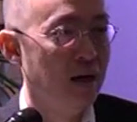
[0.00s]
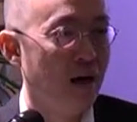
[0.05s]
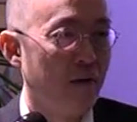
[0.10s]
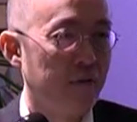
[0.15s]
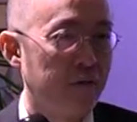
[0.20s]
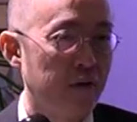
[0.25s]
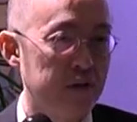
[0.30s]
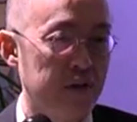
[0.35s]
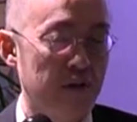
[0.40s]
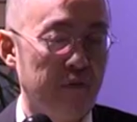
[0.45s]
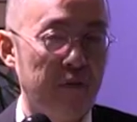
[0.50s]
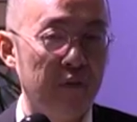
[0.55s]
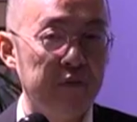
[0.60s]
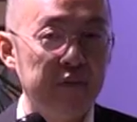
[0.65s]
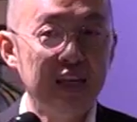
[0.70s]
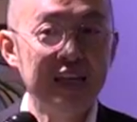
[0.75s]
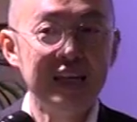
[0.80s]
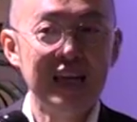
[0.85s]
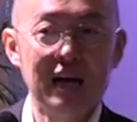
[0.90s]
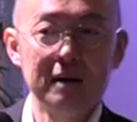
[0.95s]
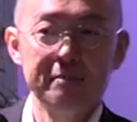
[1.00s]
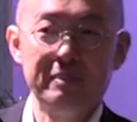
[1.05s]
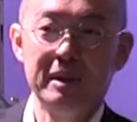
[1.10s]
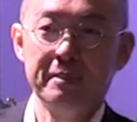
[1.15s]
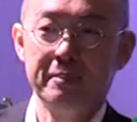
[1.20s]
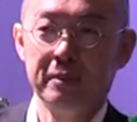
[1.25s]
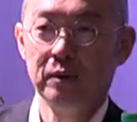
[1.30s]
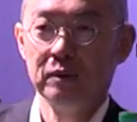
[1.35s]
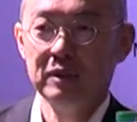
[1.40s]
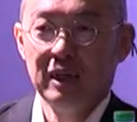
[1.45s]
of course you have 50 young
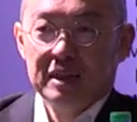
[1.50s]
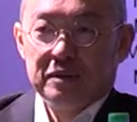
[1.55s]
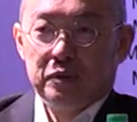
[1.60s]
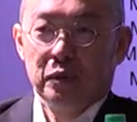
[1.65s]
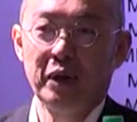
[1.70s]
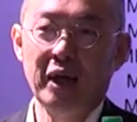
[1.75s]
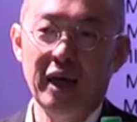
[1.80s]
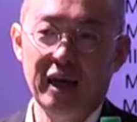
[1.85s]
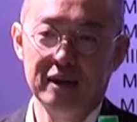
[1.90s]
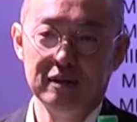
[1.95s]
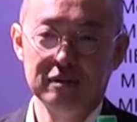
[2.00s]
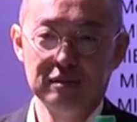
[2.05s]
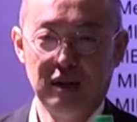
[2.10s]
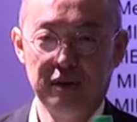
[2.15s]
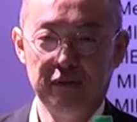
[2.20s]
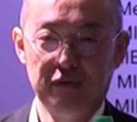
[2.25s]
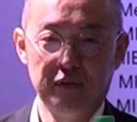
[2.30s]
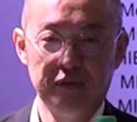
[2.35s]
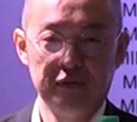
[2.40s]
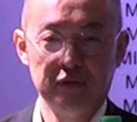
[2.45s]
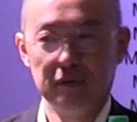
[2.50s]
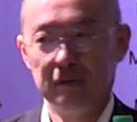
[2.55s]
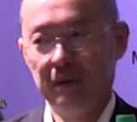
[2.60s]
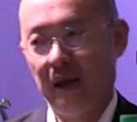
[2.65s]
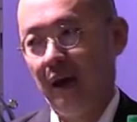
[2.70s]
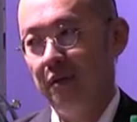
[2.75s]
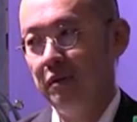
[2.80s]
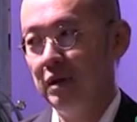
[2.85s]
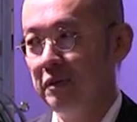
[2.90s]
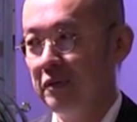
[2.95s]
people, it's okay. You
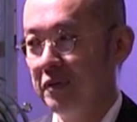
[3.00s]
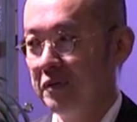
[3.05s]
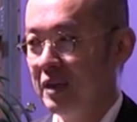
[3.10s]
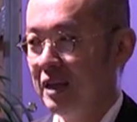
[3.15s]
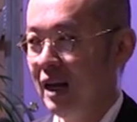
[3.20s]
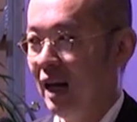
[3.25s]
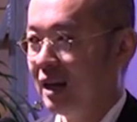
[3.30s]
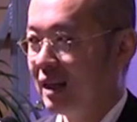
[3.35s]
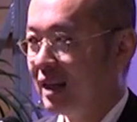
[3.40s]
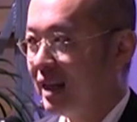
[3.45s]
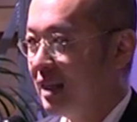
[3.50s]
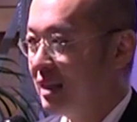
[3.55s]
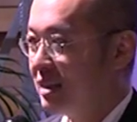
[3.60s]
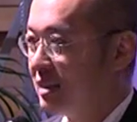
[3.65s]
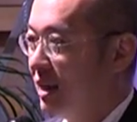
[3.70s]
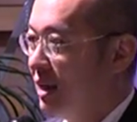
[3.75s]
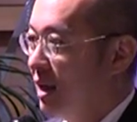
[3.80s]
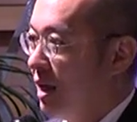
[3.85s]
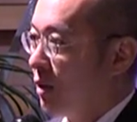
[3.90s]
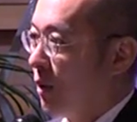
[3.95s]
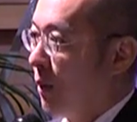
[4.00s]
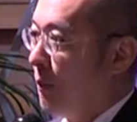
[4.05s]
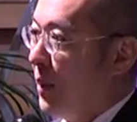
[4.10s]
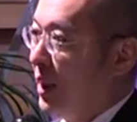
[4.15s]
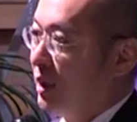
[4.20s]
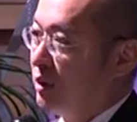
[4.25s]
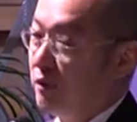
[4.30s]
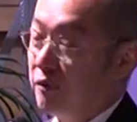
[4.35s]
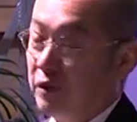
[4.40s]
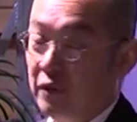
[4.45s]
carry 50 young kids
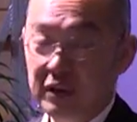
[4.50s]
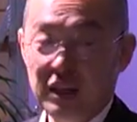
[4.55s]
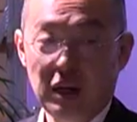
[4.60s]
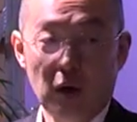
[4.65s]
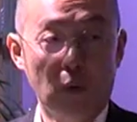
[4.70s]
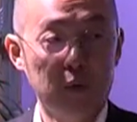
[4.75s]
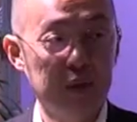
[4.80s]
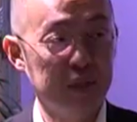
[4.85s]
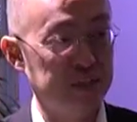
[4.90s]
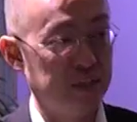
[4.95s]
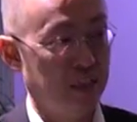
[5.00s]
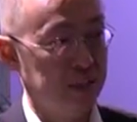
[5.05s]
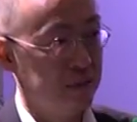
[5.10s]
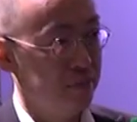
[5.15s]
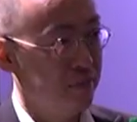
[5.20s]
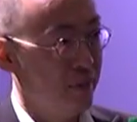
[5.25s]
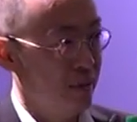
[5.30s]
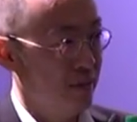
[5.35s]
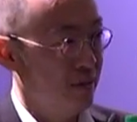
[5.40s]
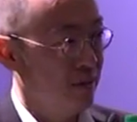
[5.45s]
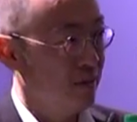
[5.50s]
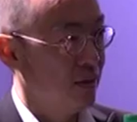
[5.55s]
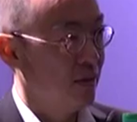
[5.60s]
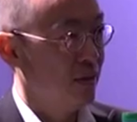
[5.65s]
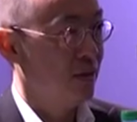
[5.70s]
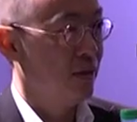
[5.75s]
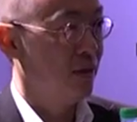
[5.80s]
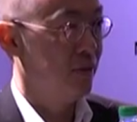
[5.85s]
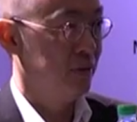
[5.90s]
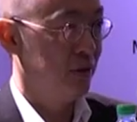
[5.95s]
compared to 50 older gentlemen,
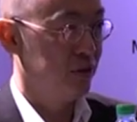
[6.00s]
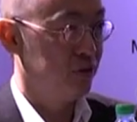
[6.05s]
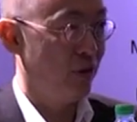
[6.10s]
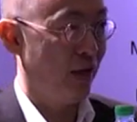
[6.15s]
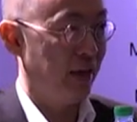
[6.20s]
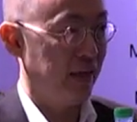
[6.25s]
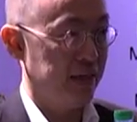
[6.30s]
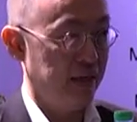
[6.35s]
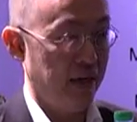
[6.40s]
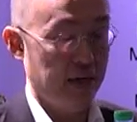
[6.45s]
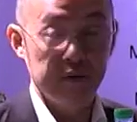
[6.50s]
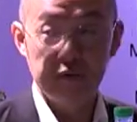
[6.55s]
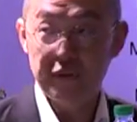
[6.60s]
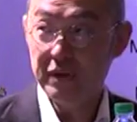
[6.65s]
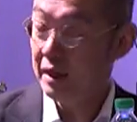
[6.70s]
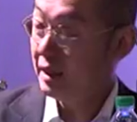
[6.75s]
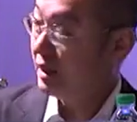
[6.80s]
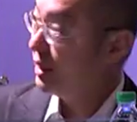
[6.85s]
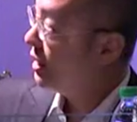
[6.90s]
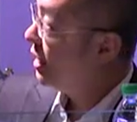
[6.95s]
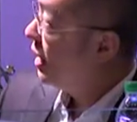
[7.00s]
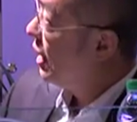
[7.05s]
which is drag is severe.